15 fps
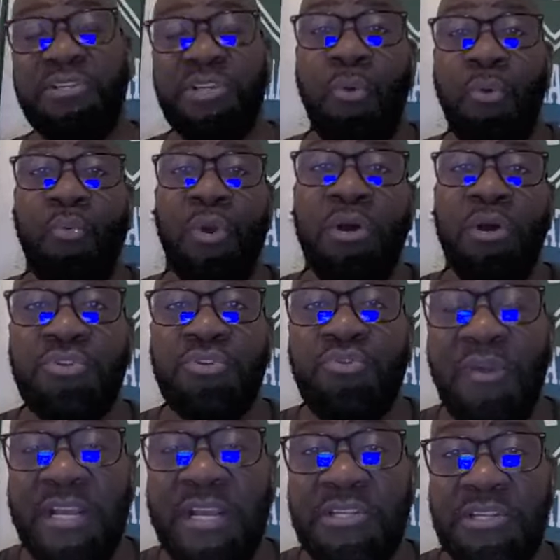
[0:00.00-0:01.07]
Will
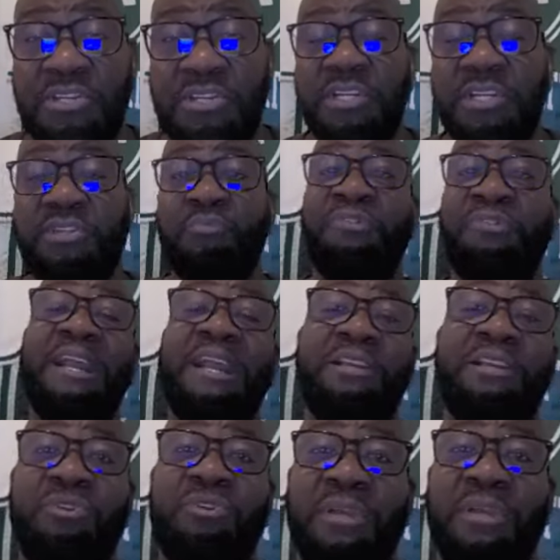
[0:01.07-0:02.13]
Transitions with an
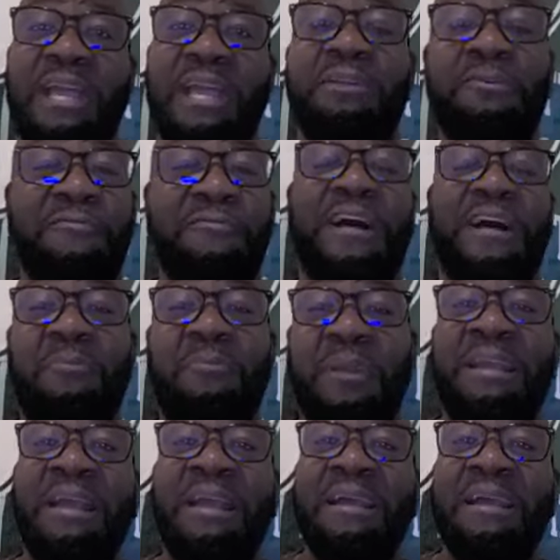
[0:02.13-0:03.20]
S, okay? You follow
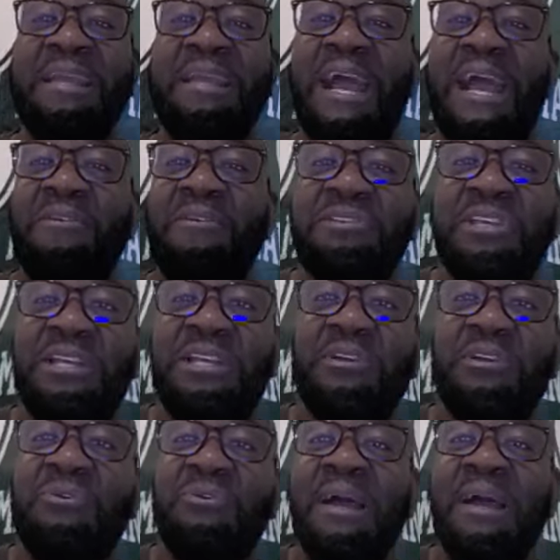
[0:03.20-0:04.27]
me, guarantee
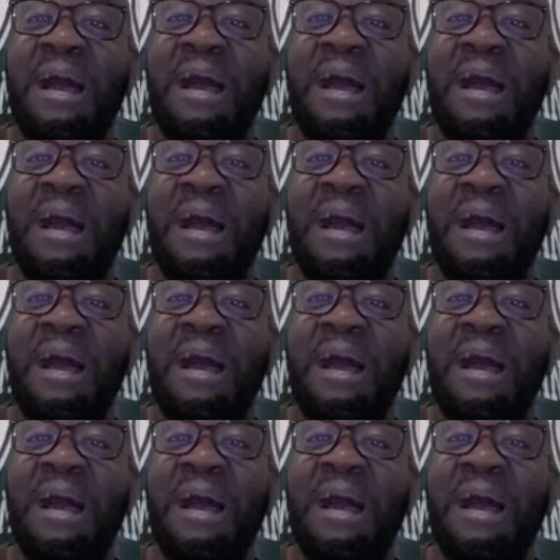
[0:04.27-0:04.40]
you I